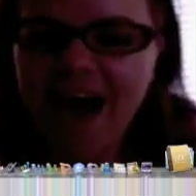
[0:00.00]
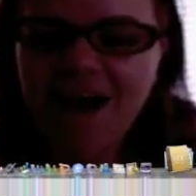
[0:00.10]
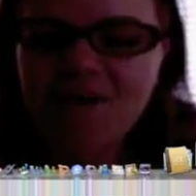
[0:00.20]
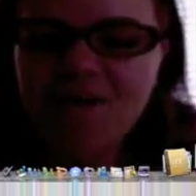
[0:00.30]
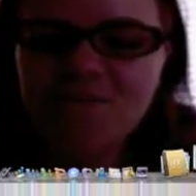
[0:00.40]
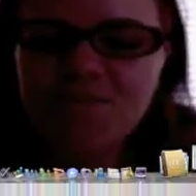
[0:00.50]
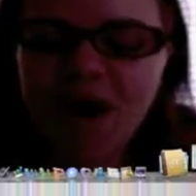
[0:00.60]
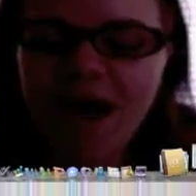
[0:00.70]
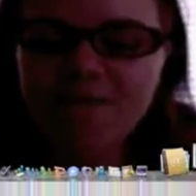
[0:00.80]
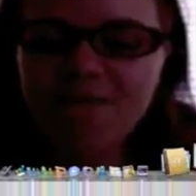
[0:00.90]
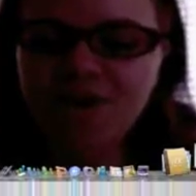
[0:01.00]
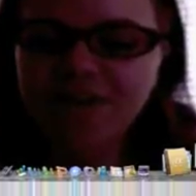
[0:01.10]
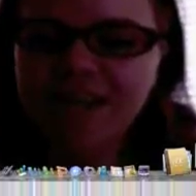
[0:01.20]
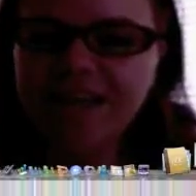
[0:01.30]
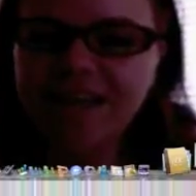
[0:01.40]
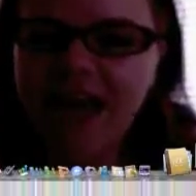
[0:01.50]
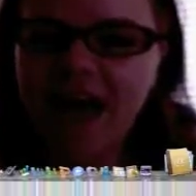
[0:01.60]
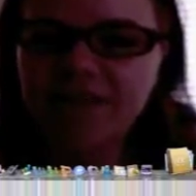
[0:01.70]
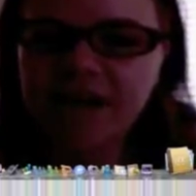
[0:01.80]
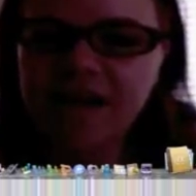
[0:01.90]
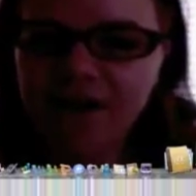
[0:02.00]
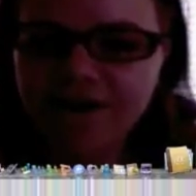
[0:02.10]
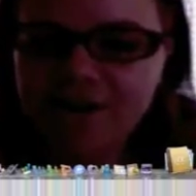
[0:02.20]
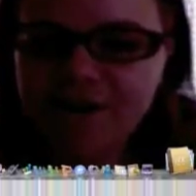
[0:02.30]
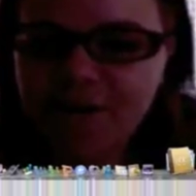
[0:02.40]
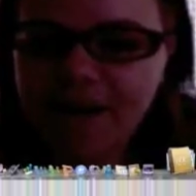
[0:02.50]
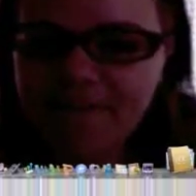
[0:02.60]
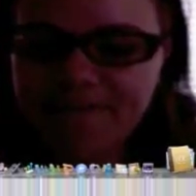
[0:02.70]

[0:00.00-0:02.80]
I'm currently in Avondale, Arizona.